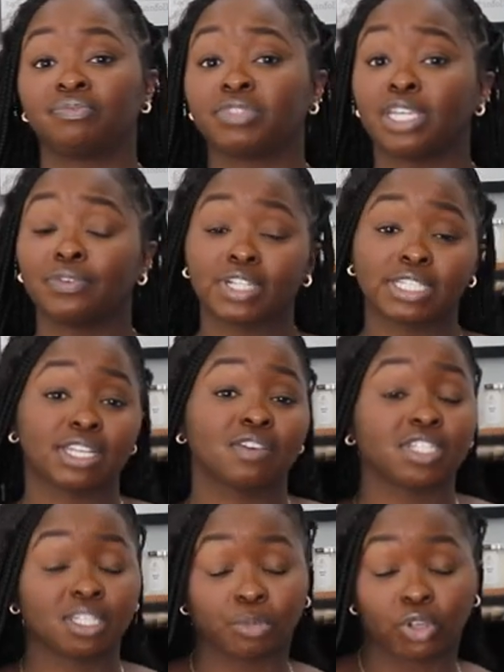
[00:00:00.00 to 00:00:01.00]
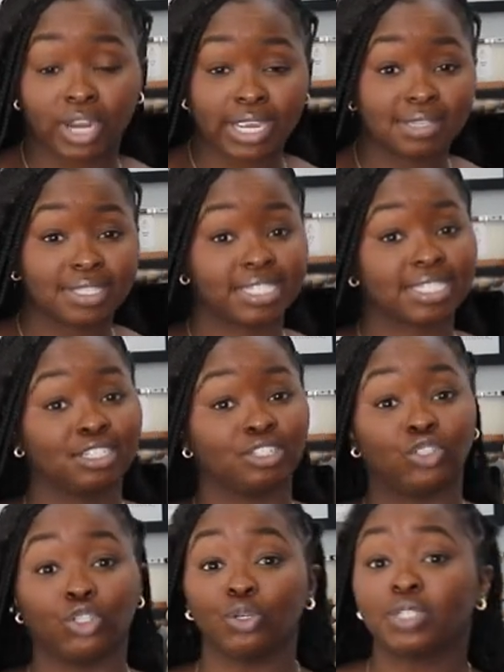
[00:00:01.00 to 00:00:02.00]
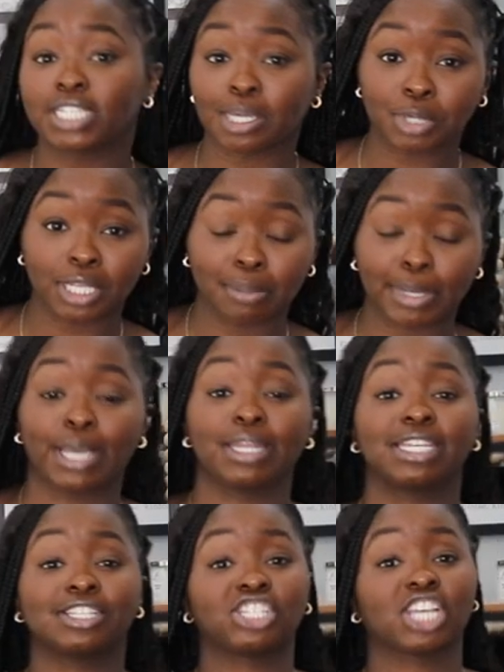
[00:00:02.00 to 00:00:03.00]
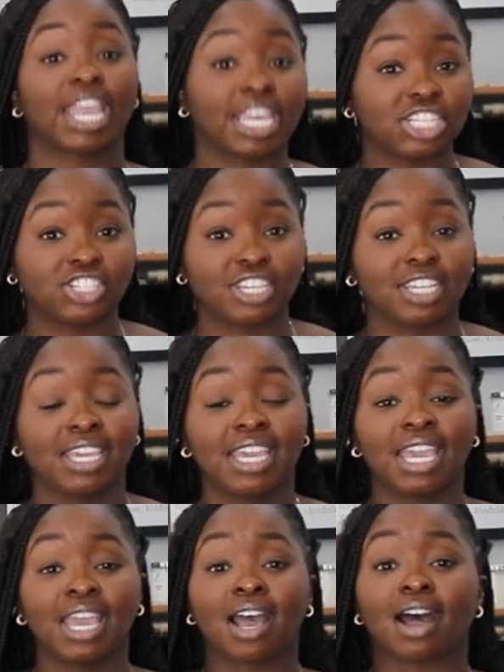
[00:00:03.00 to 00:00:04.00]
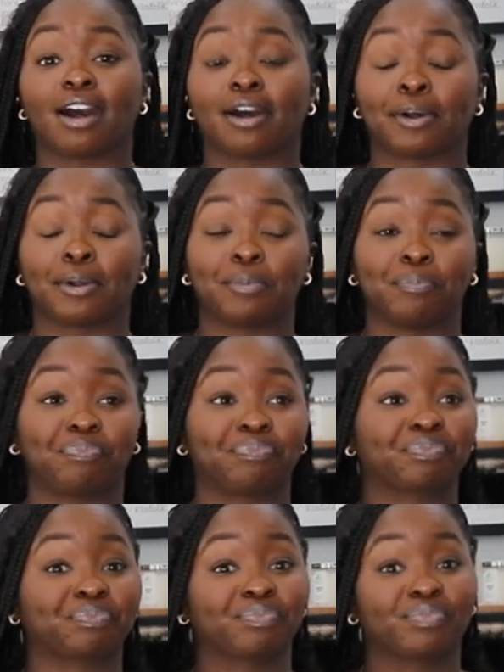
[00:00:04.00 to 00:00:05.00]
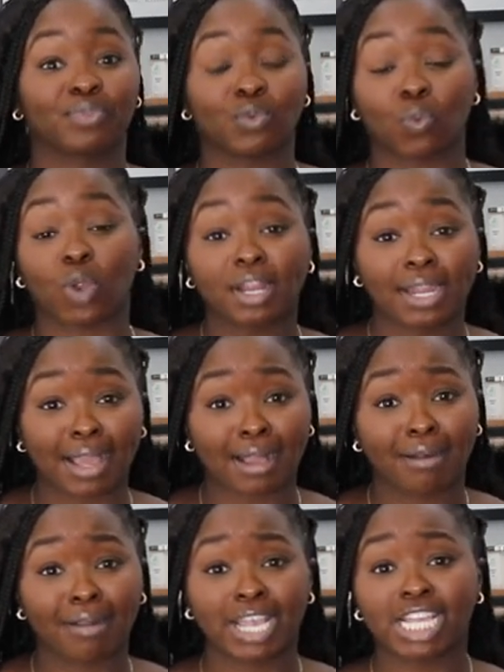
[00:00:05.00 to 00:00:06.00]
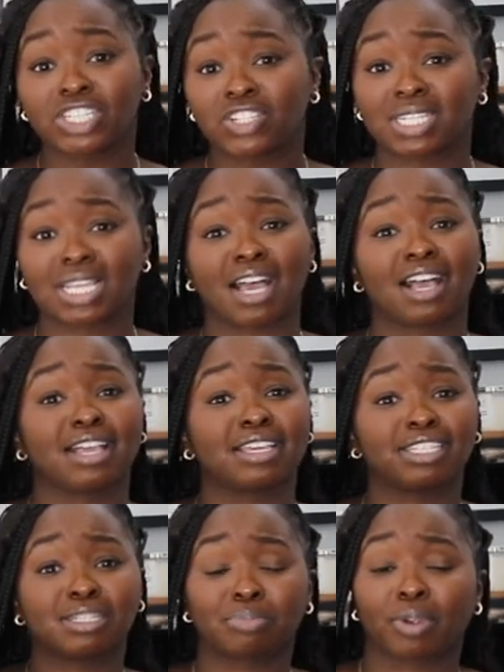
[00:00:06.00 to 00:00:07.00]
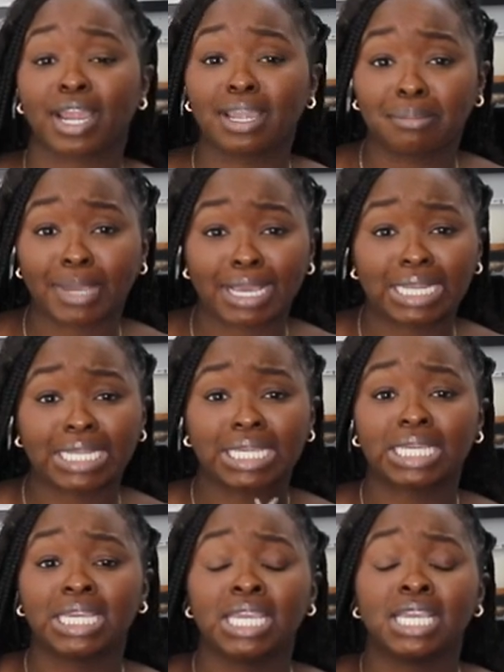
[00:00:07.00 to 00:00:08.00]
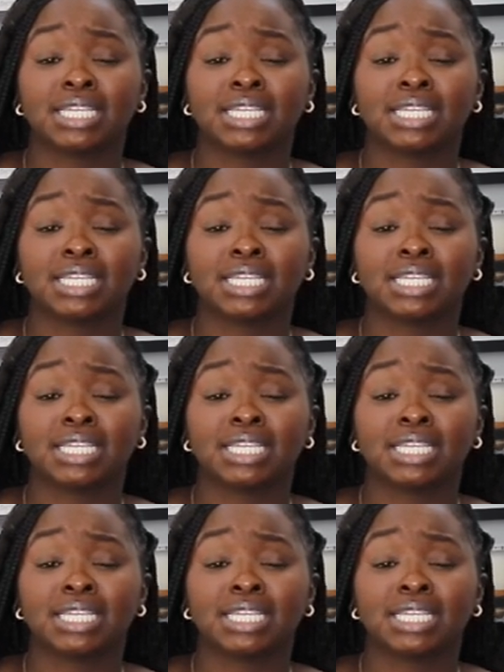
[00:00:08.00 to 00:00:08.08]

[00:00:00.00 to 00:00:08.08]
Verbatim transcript: Give yourself some grace. Do something about it. Change it. Um, work out, exercise, pray about it.